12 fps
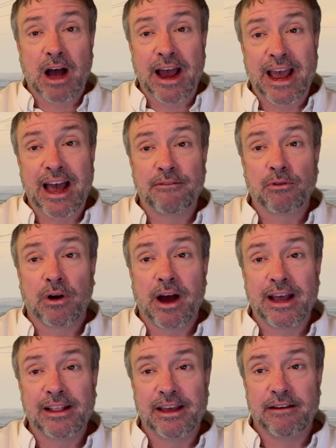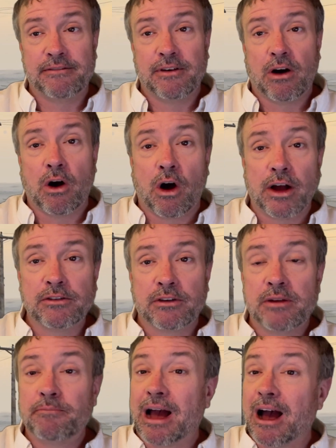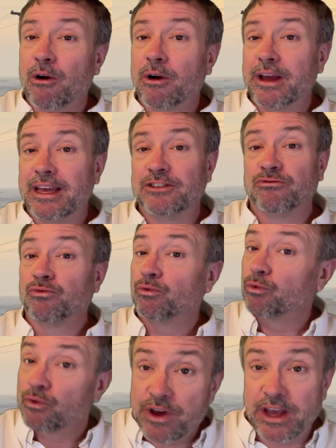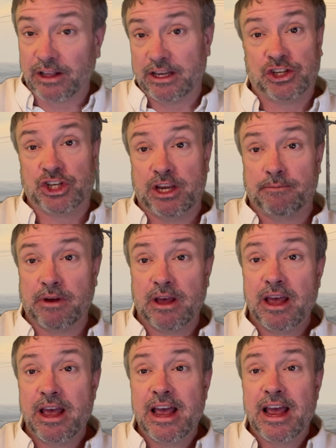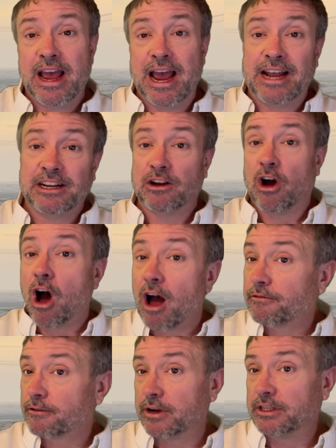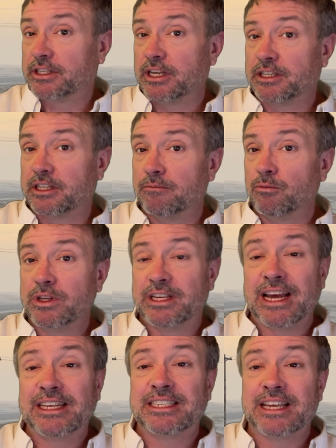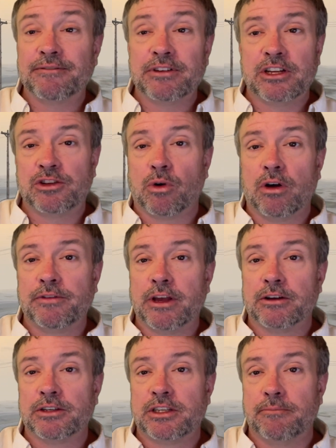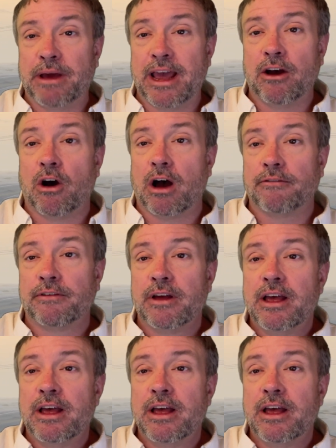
I have where I live, on grid power is really cheap. And an off grid system would take seven to 12 years to pay off.